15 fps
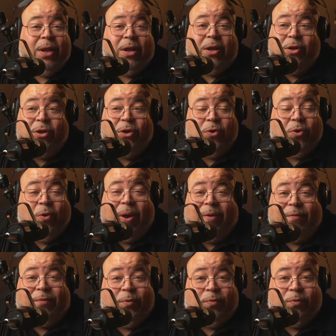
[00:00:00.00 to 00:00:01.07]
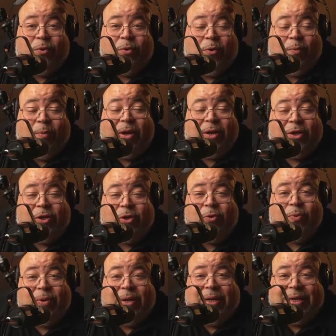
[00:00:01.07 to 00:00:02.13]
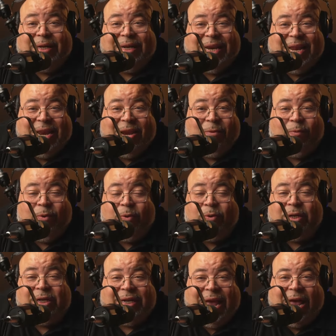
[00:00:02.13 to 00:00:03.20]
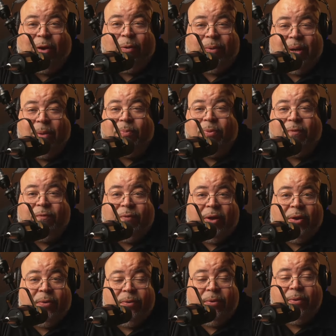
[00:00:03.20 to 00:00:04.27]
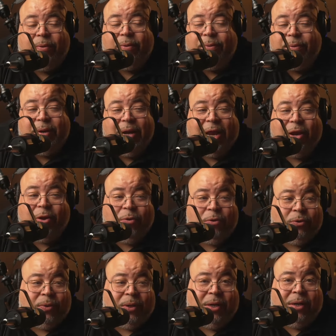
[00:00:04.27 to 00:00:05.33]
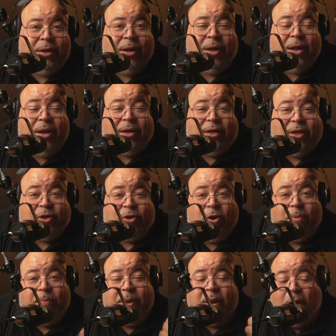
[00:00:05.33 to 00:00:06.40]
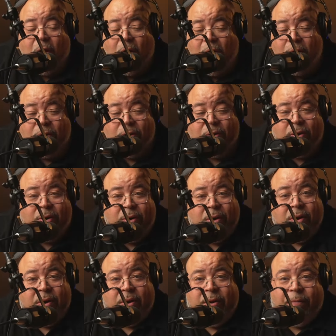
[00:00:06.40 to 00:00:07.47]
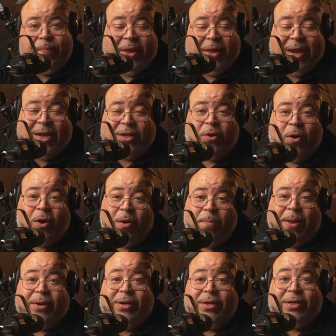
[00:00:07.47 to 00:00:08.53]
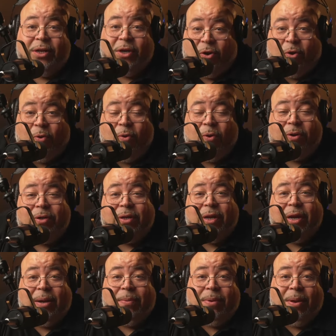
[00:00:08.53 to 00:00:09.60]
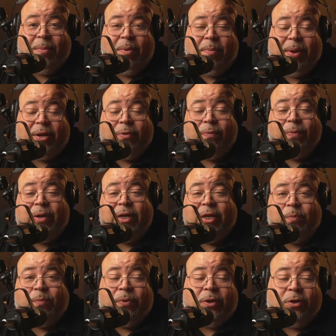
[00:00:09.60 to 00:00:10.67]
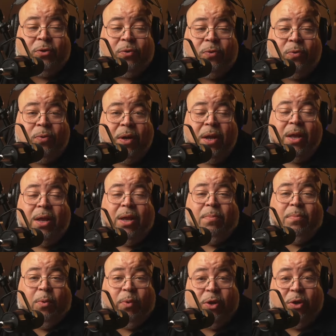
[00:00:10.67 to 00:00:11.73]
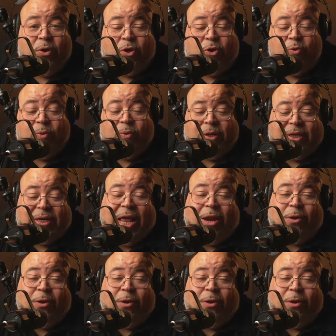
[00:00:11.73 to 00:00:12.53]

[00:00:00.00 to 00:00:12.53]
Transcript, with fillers: you don't have to. You don't want to shoot in, in a real shallow depth of field. Not usually, because it's going to be harder. And I talk about this in the course that I'm I'm about to release pretty soon. But when you're shooting shallow